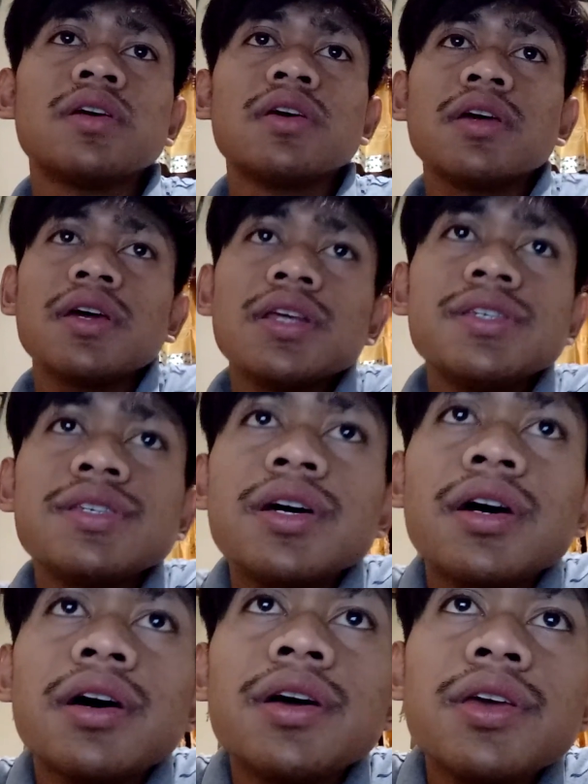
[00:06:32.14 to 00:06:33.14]
It is
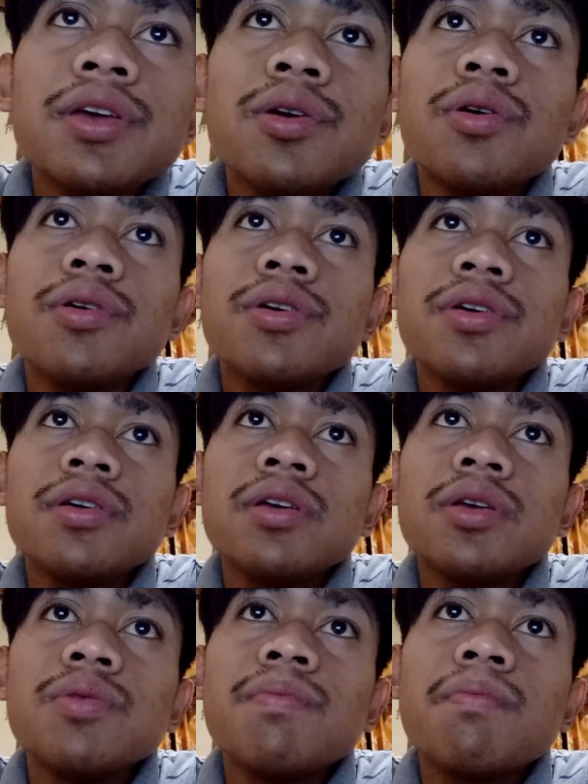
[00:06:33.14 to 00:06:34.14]

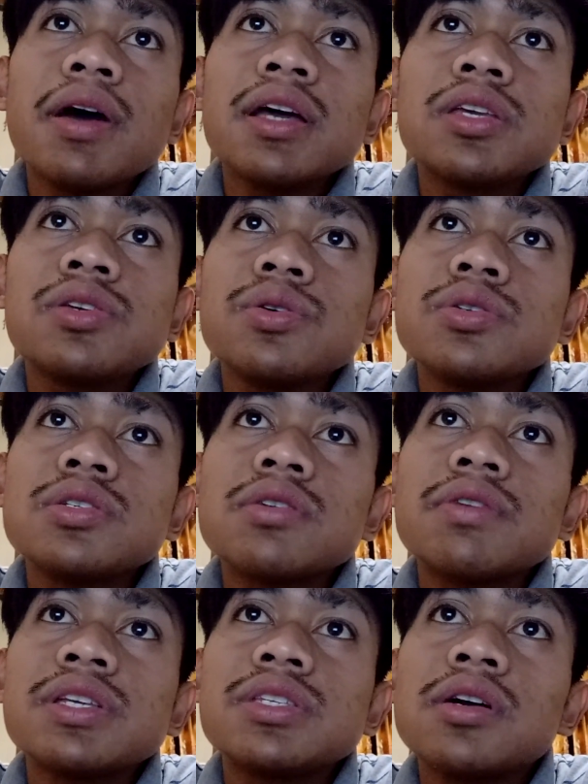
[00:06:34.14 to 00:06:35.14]
you might choose
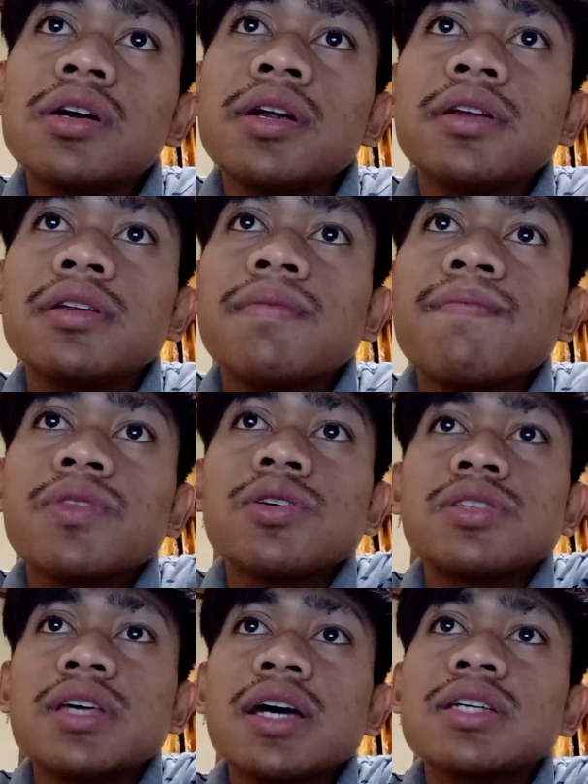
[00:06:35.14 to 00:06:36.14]
return to
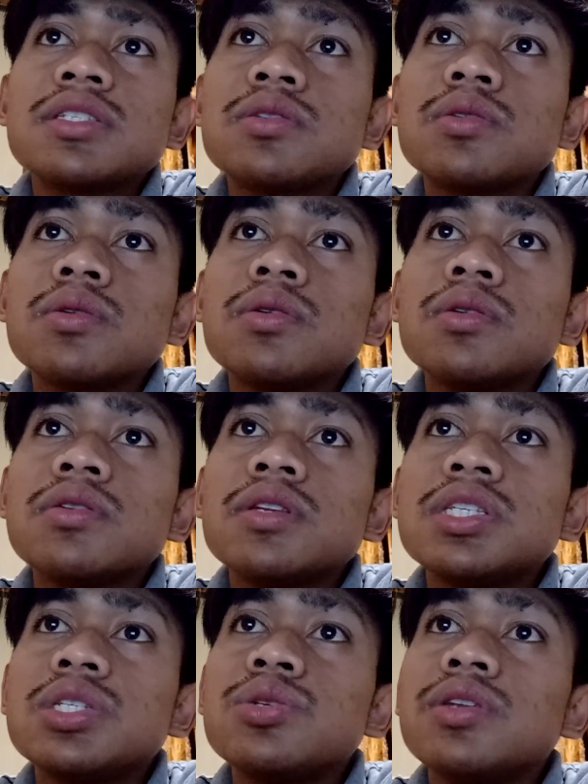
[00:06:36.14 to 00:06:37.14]
test to the
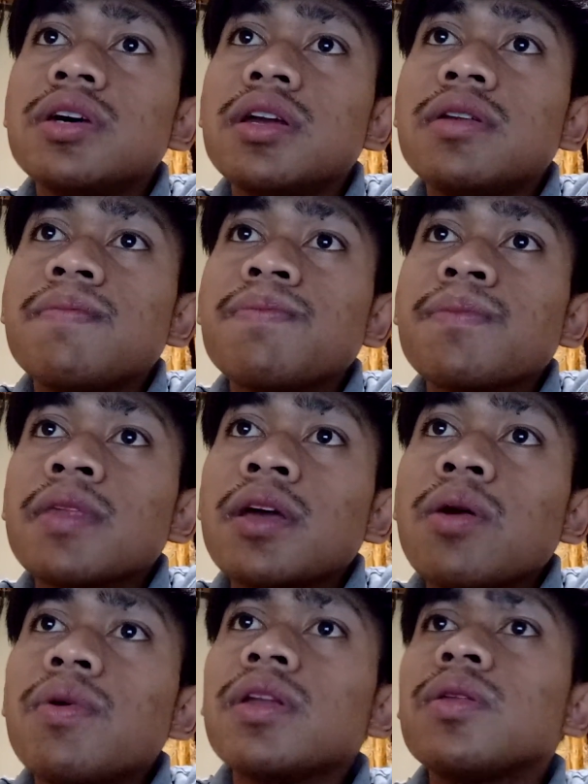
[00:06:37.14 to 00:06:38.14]
student
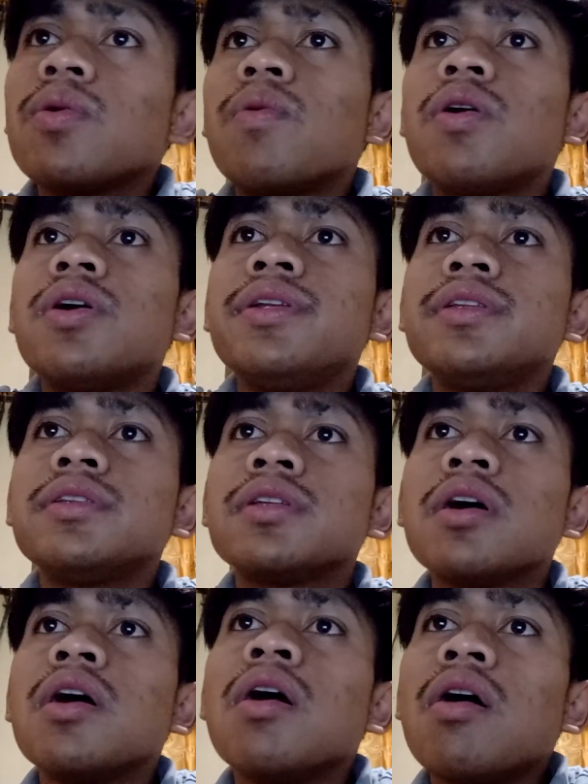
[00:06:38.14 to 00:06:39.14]
with one
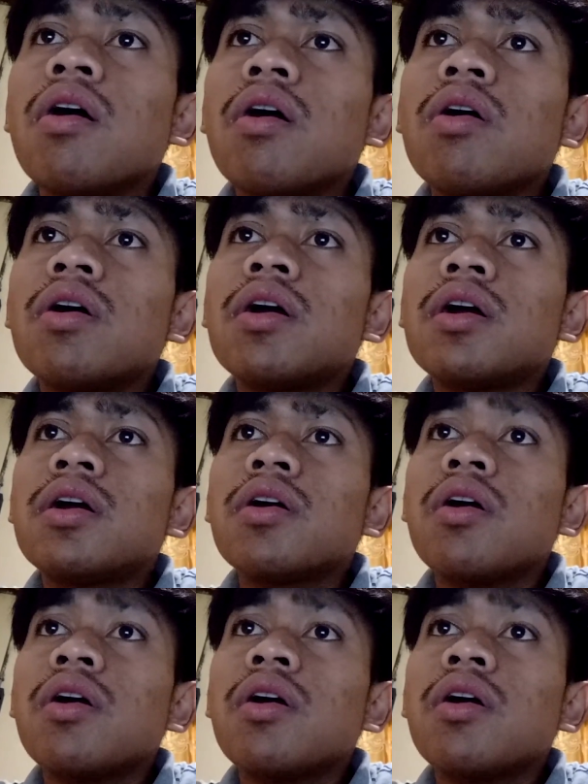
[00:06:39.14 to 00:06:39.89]
or